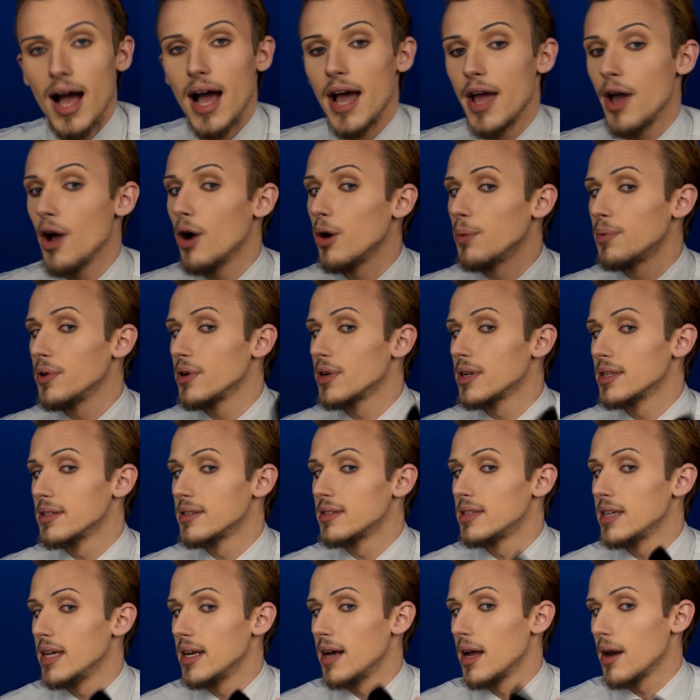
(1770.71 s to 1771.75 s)
I hope you can
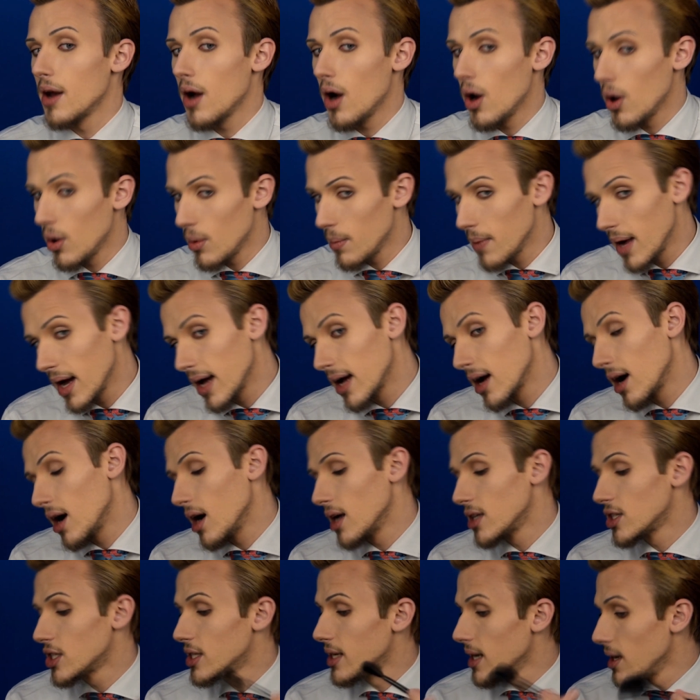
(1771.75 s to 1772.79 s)
see that. Oh my
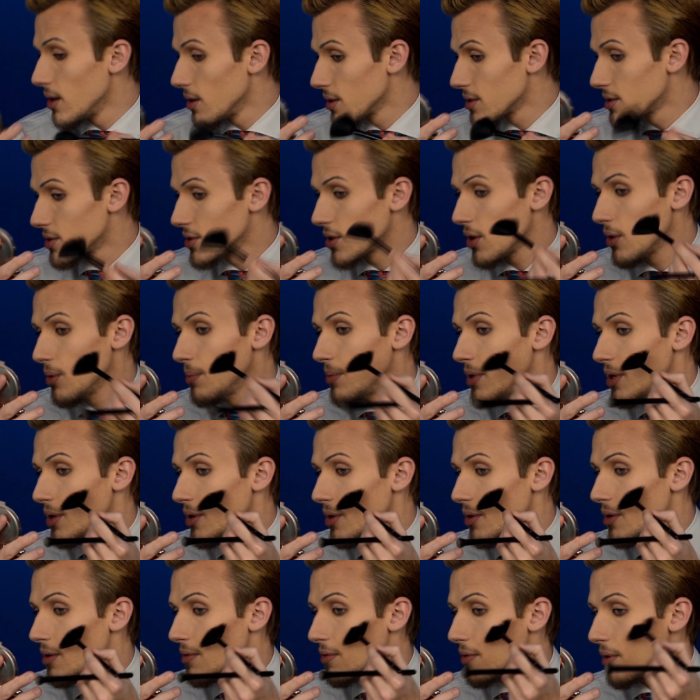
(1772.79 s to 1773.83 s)
god, she looks so
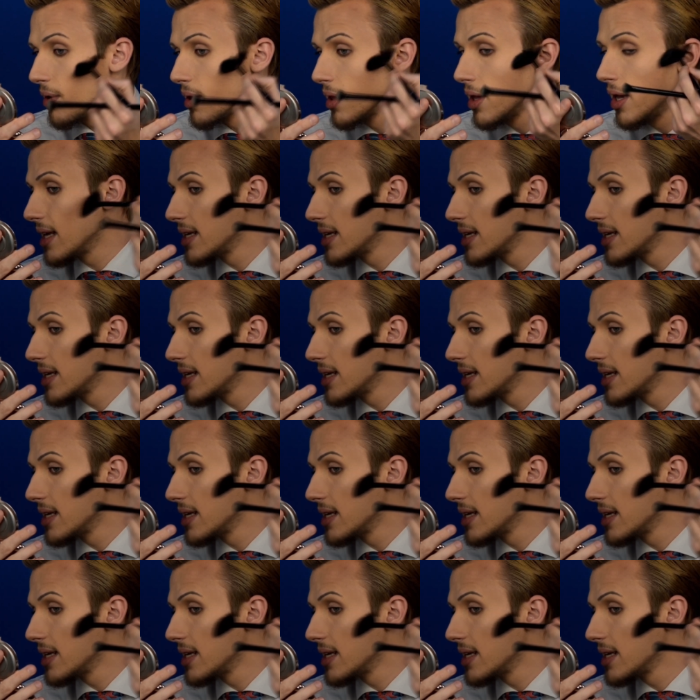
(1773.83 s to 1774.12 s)
beautiful.